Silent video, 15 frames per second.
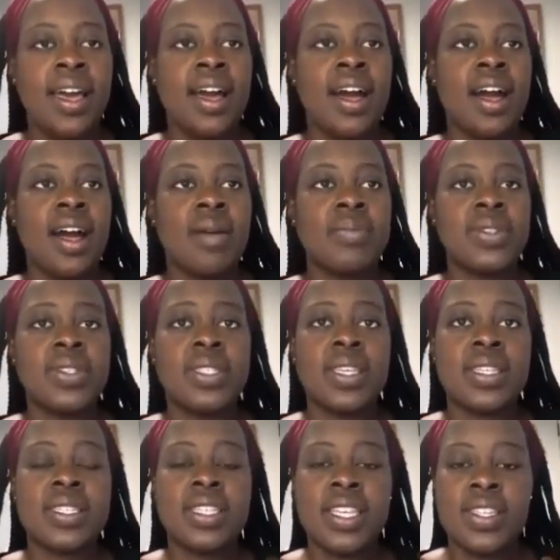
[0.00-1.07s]
Um, just
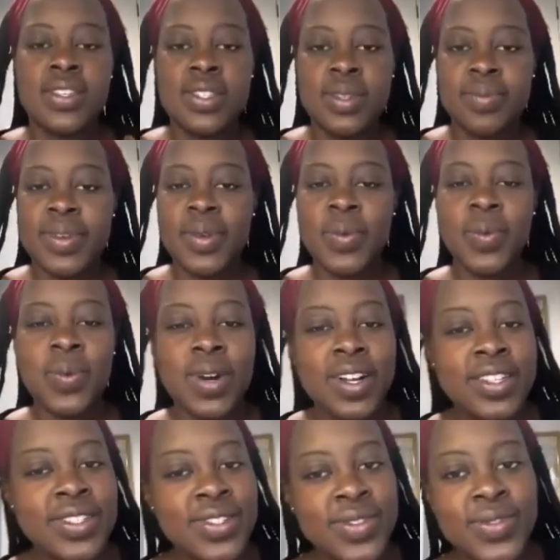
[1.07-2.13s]
continue to be
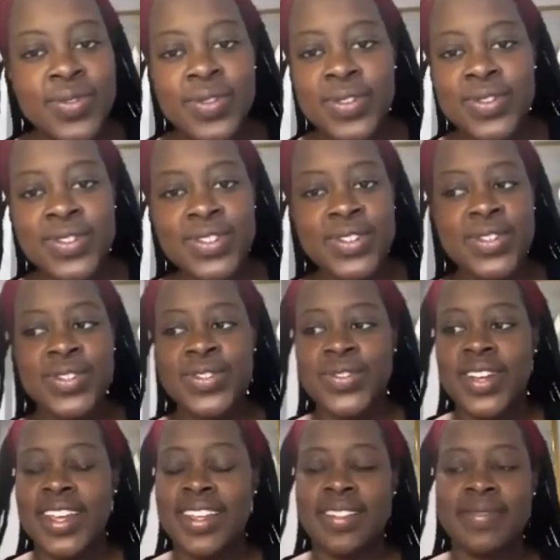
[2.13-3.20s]
wonderful
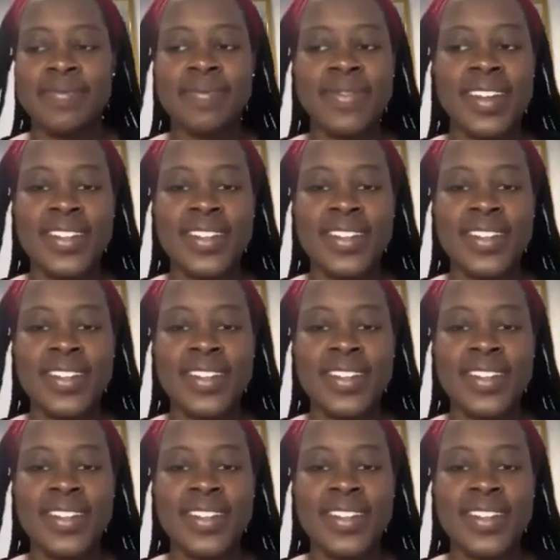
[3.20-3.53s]
children,